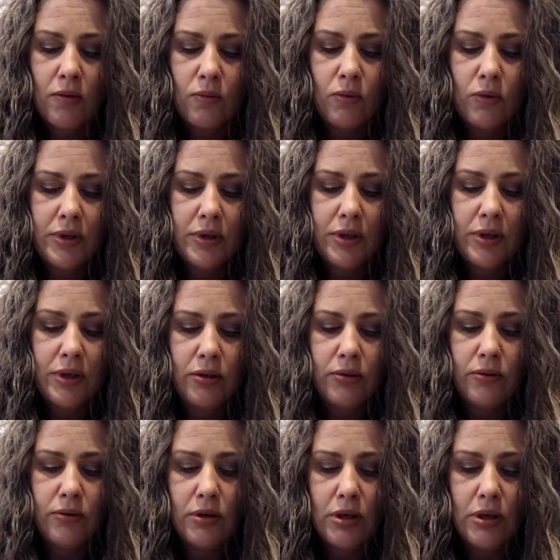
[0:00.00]
Will the
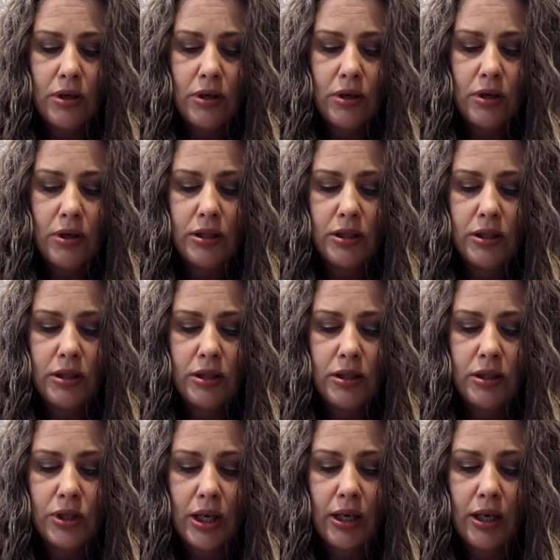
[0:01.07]
new
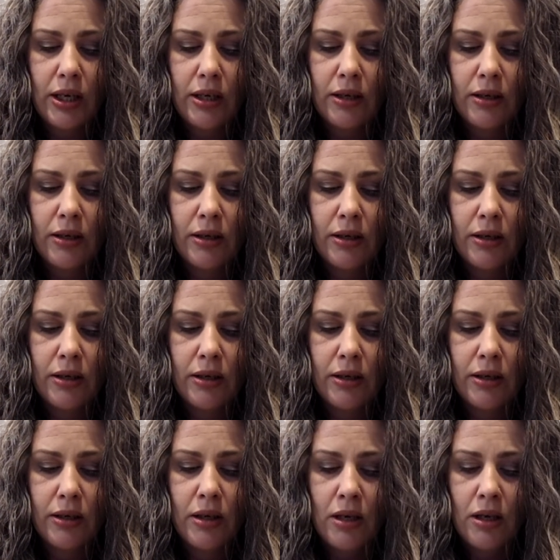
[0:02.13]
DOJ
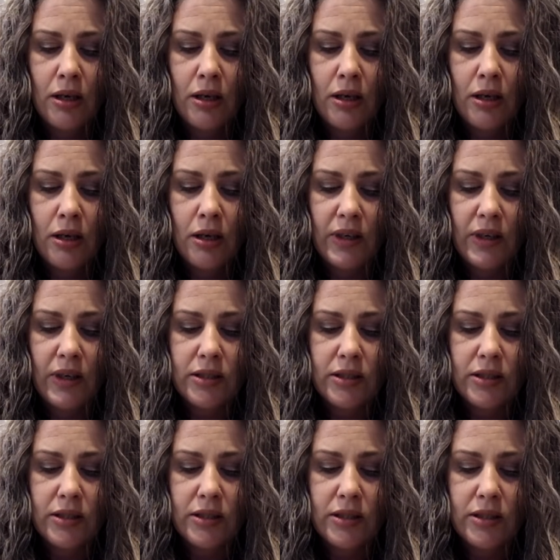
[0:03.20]

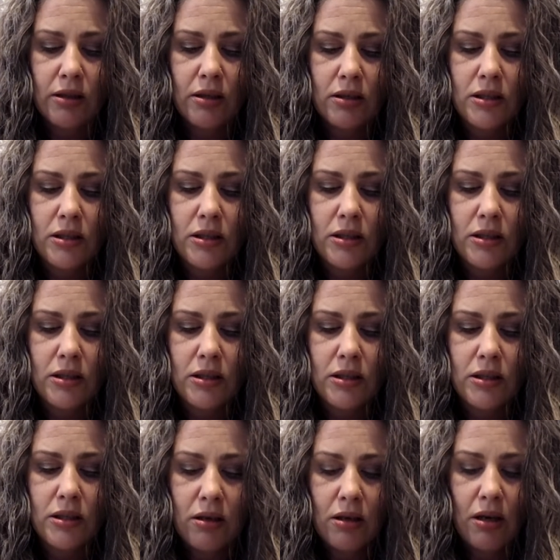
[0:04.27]
investigate the death
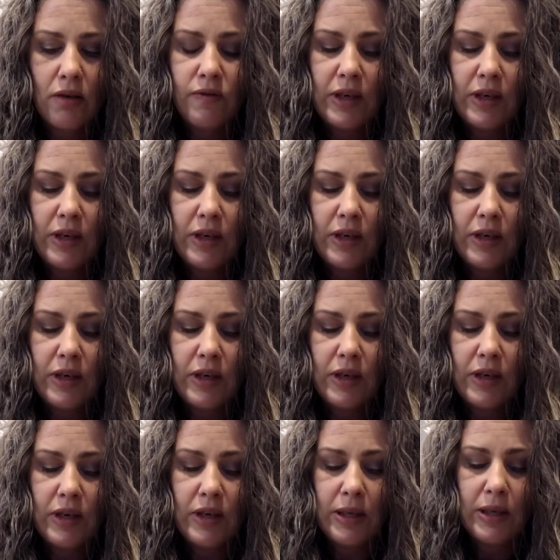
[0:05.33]
of
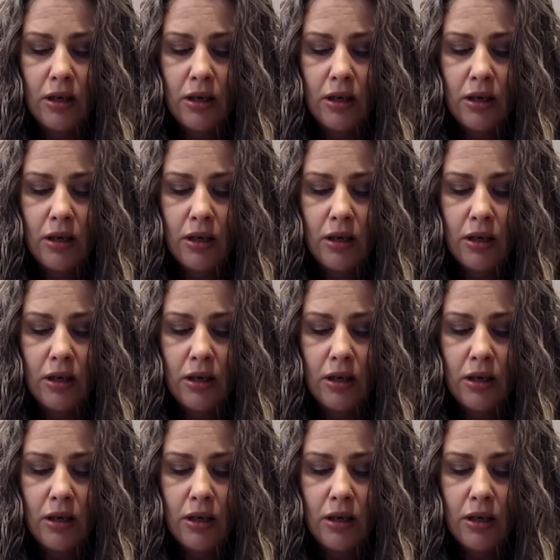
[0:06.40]
Epstein?